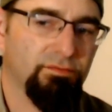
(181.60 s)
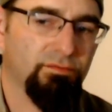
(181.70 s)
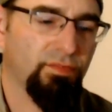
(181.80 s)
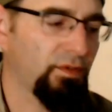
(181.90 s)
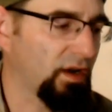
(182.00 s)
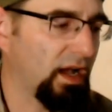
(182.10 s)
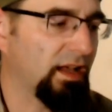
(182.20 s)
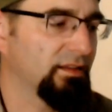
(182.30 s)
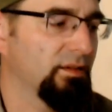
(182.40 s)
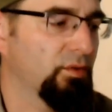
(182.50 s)

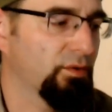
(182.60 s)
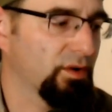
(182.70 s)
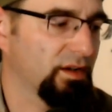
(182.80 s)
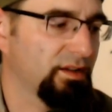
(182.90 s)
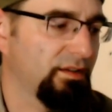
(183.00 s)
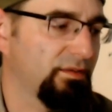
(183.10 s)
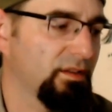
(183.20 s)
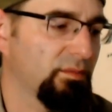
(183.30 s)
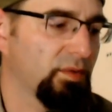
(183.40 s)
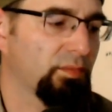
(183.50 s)
forgot that we were going to
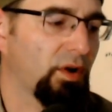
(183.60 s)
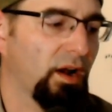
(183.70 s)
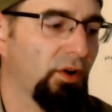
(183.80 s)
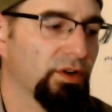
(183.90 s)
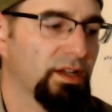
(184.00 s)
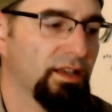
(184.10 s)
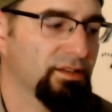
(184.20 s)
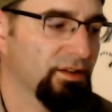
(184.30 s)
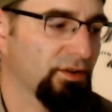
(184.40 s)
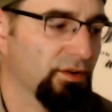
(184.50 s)
definitely be
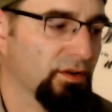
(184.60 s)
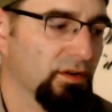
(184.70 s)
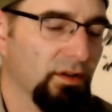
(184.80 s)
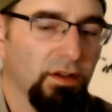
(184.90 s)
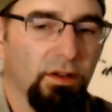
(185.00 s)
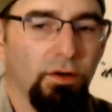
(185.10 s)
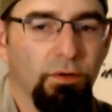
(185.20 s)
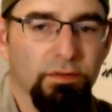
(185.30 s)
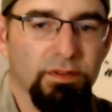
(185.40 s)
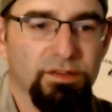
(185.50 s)
prioritizing her
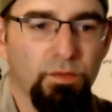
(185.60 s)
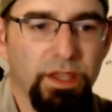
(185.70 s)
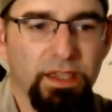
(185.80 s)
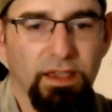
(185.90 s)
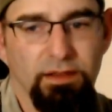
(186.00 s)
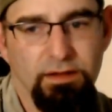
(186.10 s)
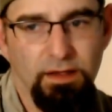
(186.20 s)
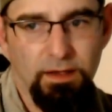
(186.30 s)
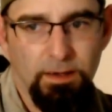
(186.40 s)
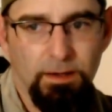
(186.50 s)
over this weekend.
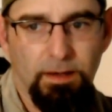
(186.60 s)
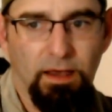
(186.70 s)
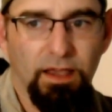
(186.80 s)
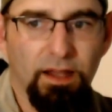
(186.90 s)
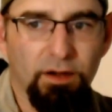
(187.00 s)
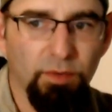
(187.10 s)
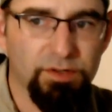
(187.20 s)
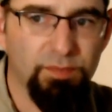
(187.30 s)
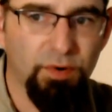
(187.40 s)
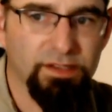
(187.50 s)
I got her a bunch
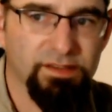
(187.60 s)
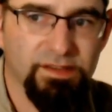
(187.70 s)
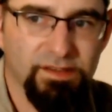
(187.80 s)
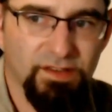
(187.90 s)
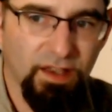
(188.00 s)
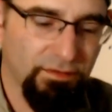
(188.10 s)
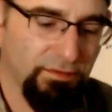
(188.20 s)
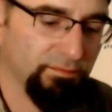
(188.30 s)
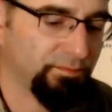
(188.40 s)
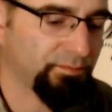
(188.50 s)
of presents and stuff,
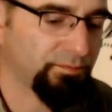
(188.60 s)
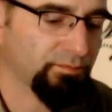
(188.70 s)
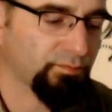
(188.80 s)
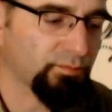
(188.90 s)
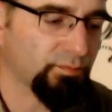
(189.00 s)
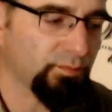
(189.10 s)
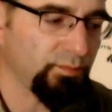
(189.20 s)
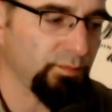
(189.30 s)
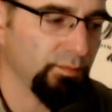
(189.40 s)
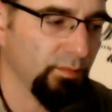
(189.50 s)

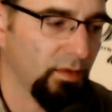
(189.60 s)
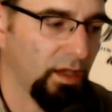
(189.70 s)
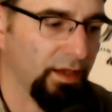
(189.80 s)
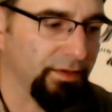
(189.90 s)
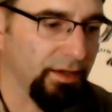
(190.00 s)
and